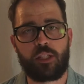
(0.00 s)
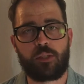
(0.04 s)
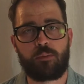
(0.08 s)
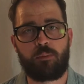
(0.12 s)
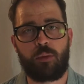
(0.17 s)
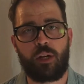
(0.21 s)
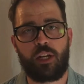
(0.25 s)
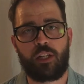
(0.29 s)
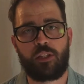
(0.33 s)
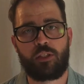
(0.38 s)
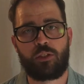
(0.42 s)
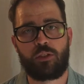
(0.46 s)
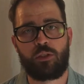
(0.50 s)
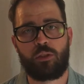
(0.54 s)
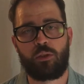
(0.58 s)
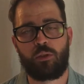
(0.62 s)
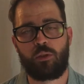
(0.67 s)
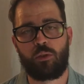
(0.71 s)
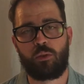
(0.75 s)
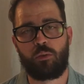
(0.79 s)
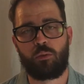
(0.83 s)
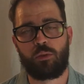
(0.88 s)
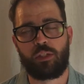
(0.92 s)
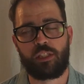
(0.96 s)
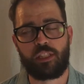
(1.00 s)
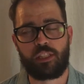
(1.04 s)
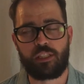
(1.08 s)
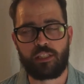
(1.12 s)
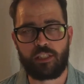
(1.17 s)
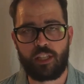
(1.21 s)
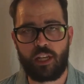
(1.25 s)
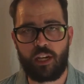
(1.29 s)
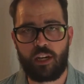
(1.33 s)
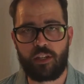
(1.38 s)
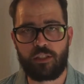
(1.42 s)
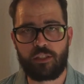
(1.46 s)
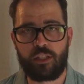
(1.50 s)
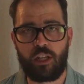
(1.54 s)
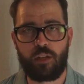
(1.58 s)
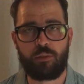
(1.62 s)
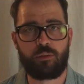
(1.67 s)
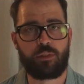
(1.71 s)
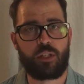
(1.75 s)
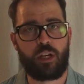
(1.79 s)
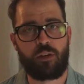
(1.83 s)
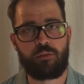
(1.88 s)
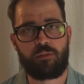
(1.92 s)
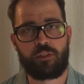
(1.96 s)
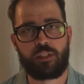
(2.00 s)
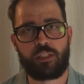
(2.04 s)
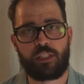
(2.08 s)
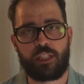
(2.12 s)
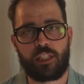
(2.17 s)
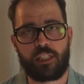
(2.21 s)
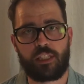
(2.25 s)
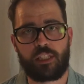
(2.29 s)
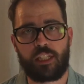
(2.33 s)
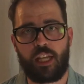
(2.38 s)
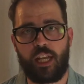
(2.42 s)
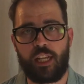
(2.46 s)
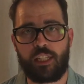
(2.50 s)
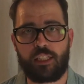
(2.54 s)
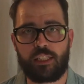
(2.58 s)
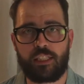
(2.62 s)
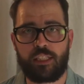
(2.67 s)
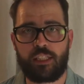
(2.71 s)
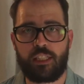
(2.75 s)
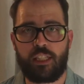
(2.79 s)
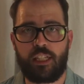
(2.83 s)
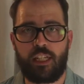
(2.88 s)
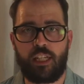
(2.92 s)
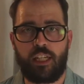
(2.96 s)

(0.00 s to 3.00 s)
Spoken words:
but to really set ourselves up for success,